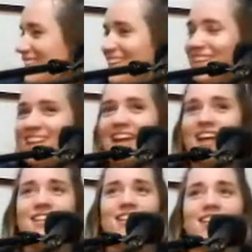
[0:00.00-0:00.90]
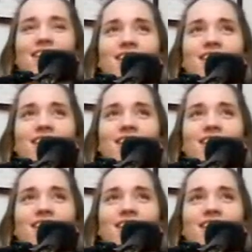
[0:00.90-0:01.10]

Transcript: And, you know,